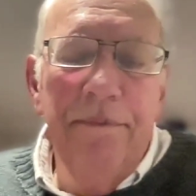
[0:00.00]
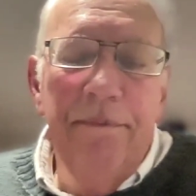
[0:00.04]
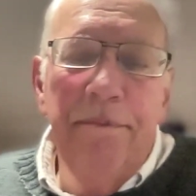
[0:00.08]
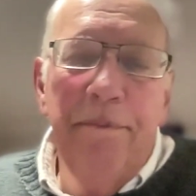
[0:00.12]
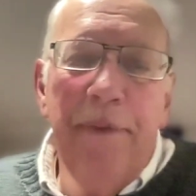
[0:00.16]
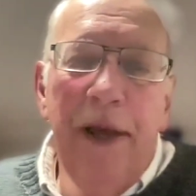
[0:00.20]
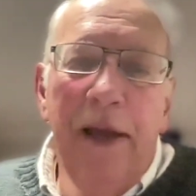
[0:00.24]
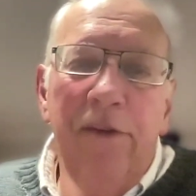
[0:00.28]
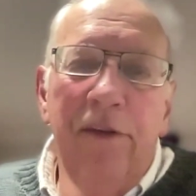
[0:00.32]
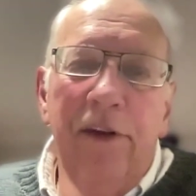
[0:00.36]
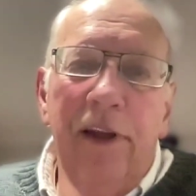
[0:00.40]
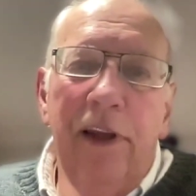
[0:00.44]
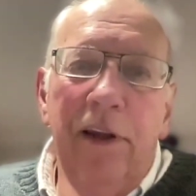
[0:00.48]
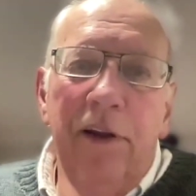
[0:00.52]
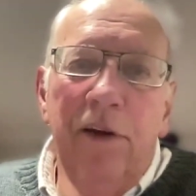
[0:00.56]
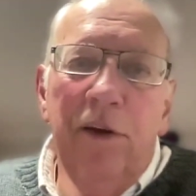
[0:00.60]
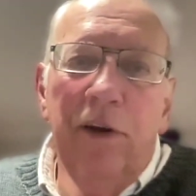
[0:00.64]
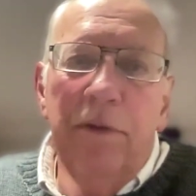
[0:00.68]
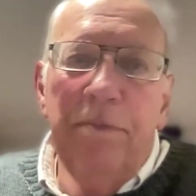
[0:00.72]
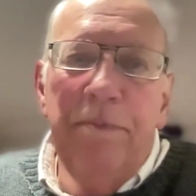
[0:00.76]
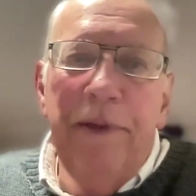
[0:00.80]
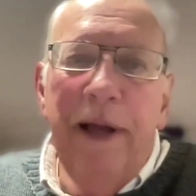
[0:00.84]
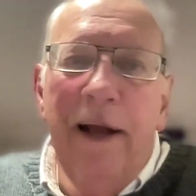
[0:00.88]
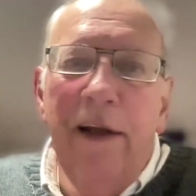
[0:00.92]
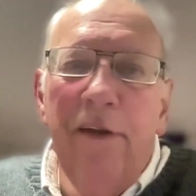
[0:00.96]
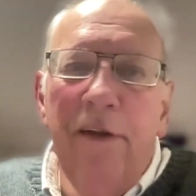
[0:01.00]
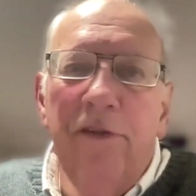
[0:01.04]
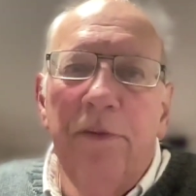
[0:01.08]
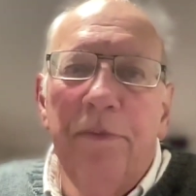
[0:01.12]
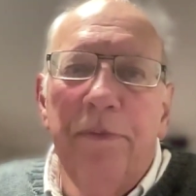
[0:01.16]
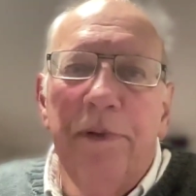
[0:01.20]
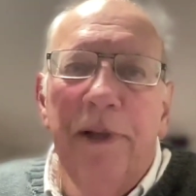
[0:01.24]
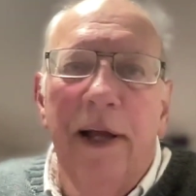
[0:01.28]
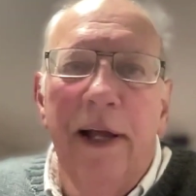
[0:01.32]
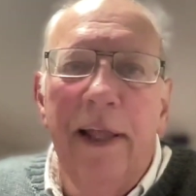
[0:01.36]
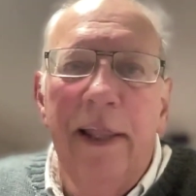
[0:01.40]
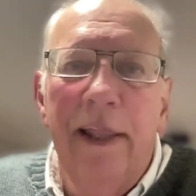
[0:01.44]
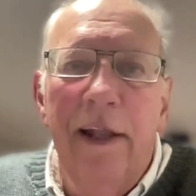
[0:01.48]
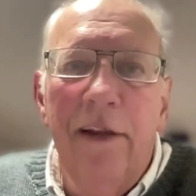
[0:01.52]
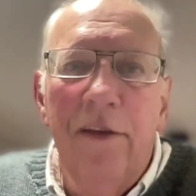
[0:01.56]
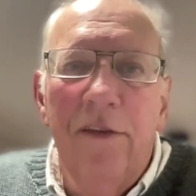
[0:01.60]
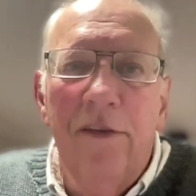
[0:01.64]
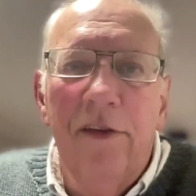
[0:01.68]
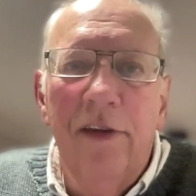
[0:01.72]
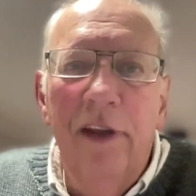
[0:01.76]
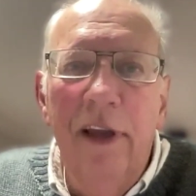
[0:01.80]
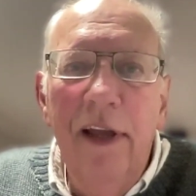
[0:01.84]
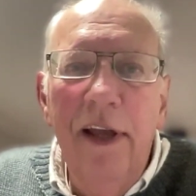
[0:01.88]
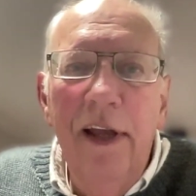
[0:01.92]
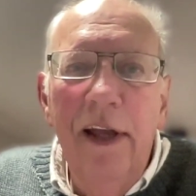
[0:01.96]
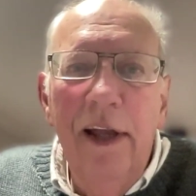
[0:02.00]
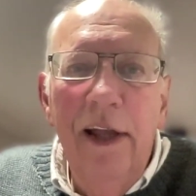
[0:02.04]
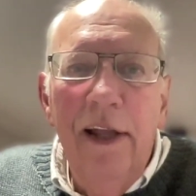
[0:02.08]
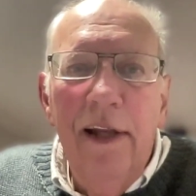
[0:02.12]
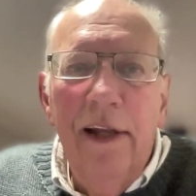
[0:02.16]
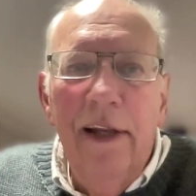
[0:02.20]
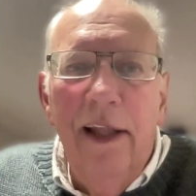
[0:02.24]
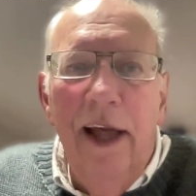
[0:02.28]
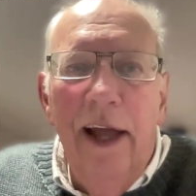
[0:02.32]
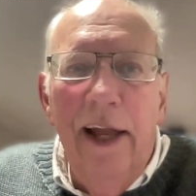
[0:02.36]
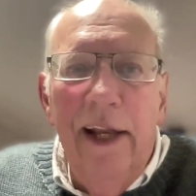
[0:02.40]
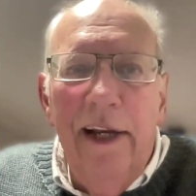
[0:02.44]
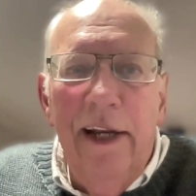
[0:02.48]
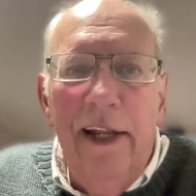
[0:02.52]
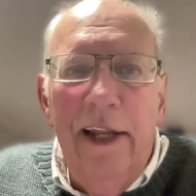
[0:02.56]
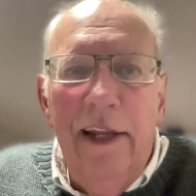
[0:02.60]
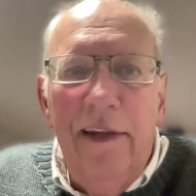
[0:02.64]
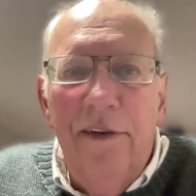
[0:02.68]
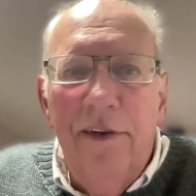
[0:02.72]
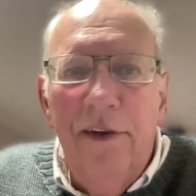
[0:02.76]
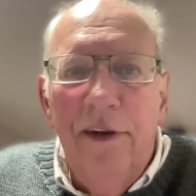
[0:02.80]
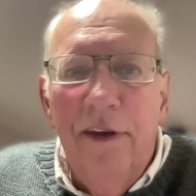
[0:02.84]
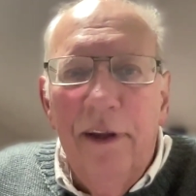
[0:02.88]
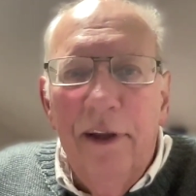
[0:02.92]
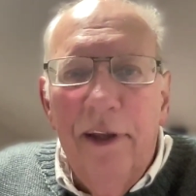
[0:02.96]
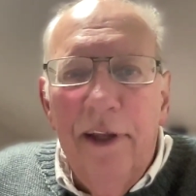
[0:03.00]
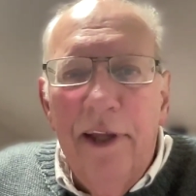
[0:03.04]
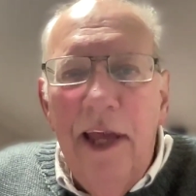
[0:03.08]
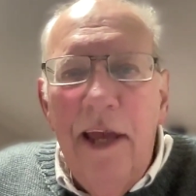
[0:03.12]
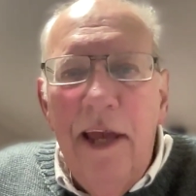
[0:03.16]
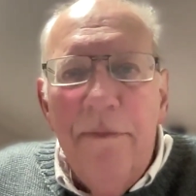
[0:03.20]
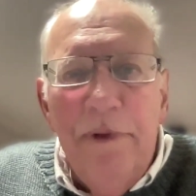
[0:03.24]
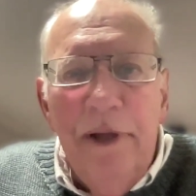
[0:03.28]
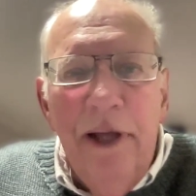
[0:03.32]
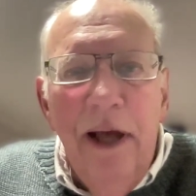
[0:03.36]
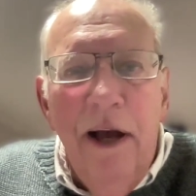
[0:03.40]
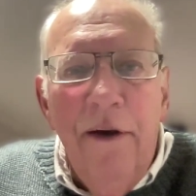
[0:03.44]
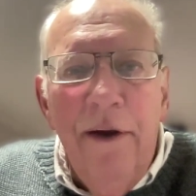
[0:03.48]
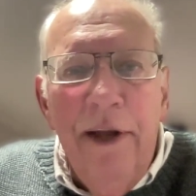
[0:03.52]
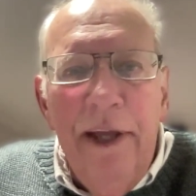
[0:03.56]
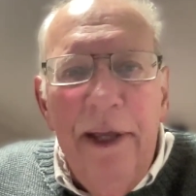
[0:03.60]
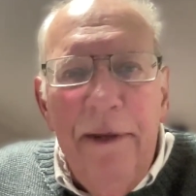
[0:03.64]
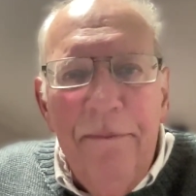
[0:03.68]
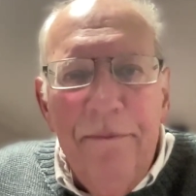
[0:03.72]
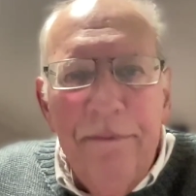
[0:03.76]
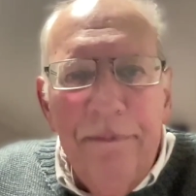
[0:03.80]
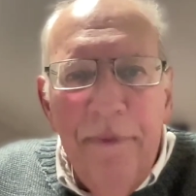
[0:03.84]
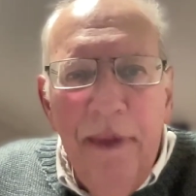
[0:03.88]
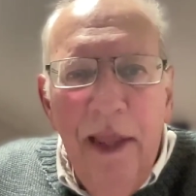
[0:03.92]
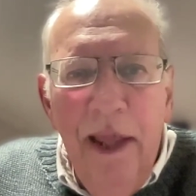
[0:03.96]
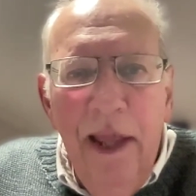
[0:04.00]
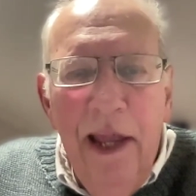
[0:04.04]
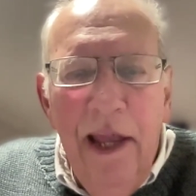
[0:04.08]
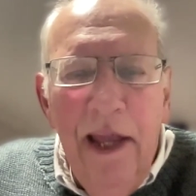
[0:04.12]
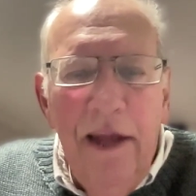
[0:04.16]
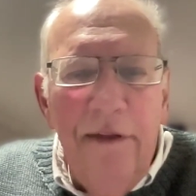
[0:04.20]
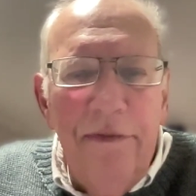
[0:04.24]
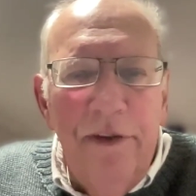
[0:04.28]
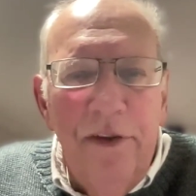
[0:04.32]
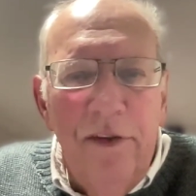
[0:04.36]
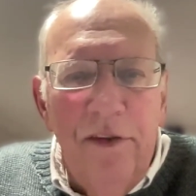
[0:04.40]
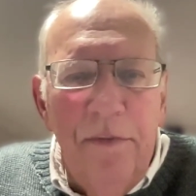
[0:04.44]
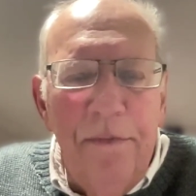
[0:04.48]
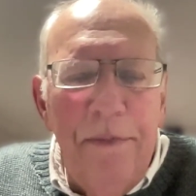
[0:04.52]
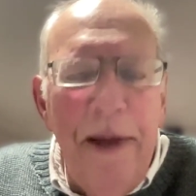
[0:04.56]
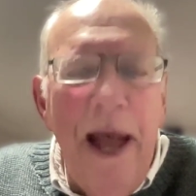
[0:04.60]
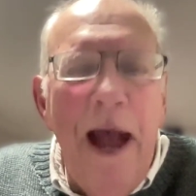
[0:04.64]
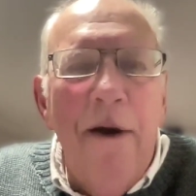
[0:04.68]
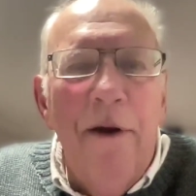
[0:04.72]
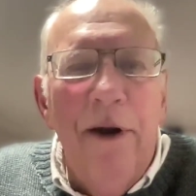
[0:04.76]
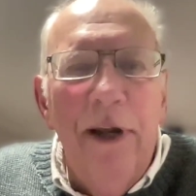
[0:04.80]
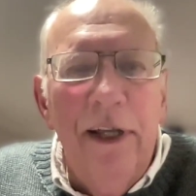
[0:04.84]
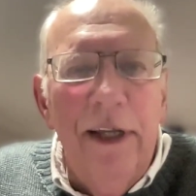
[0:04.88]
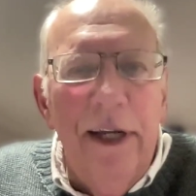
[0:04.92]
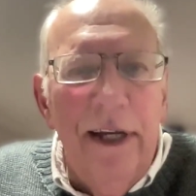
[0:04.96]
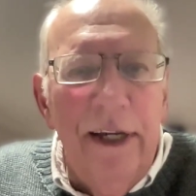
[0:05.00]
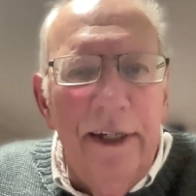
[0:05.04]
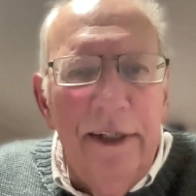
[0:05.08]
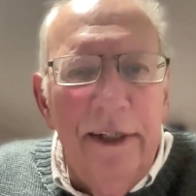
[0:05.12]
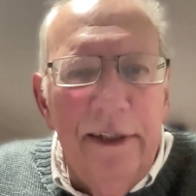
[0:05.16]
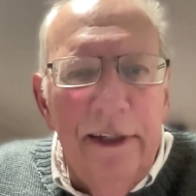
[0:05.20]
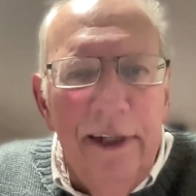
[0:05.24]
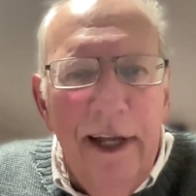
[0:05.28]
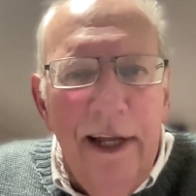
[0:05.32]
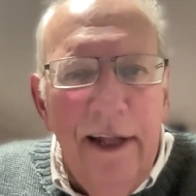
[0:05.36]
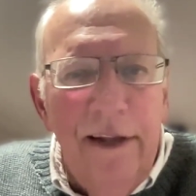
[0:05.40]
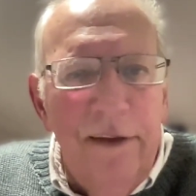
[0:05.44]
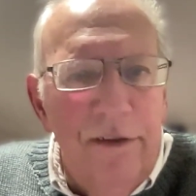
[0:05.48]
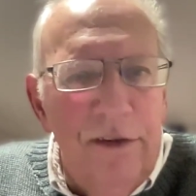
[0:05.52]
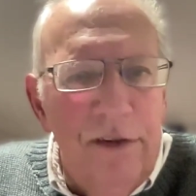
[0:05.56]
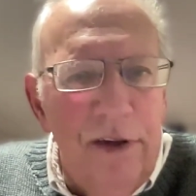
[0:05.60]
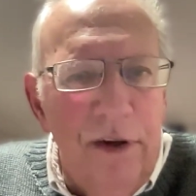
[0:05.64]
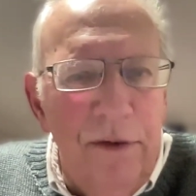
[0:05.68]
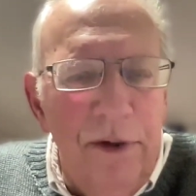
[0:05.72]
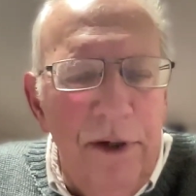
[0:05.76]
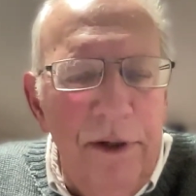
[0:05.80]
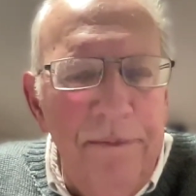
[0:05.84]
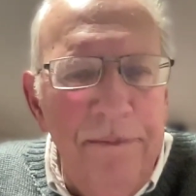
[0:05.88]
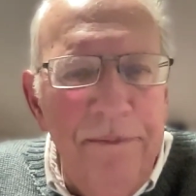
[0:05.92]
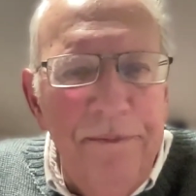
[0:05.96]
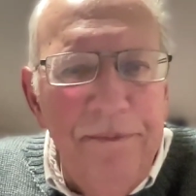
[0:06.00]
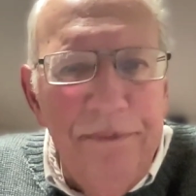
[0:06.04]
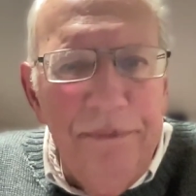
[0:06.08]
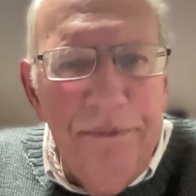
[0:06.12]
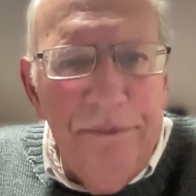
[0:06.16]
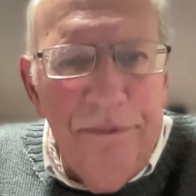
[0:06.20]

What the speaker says: basically got a power supply that's likely to keep going if there's a power cut and so on.